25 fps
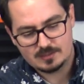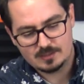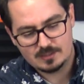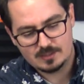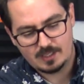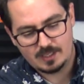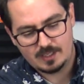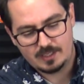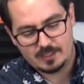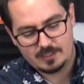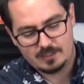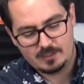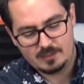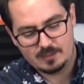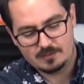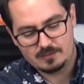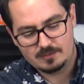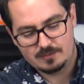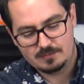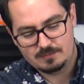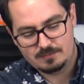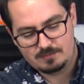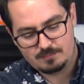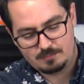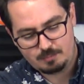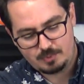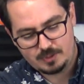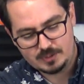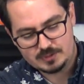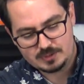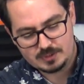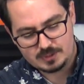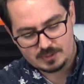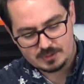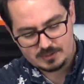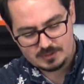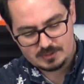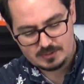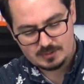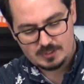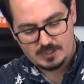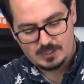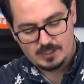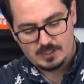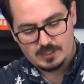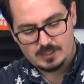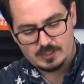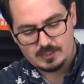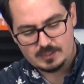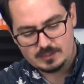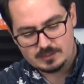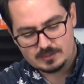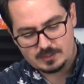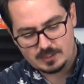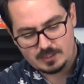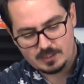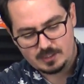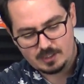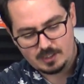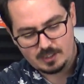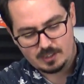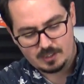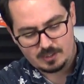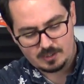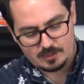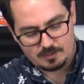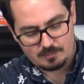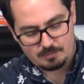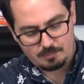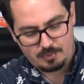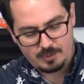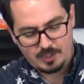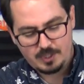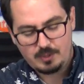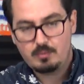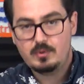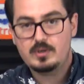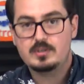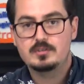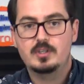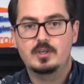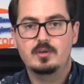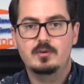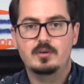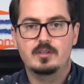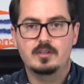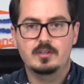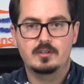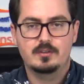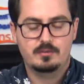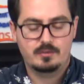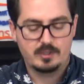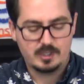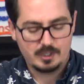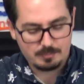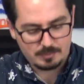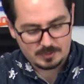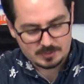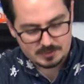line of printers is a uh, pretty well known in the 3D